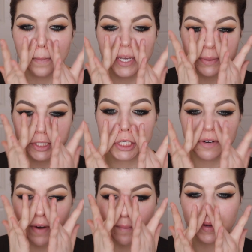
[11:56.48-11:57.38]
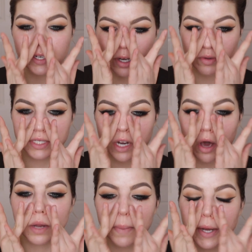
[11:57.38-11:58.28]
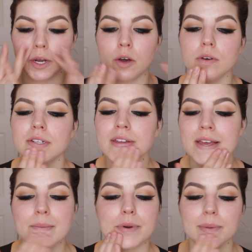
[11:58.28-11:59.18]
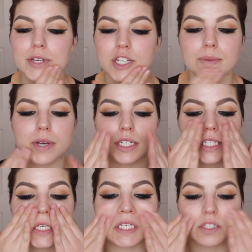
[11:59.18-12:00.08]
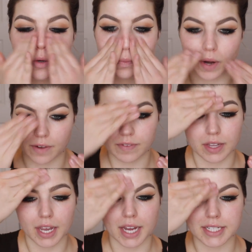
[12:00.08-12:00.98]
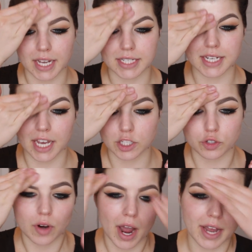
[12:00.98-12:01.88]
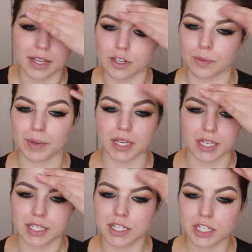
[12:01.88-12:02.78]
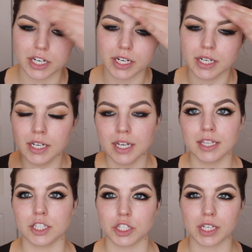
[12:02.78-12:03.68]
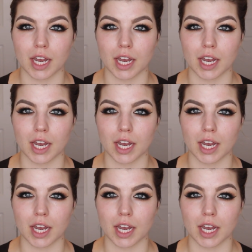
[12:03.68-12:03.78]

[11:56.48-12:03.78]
especially around my nose and on my nose, pretty much in my T-zone where I feel like I tend to get dry a little bit easier. This just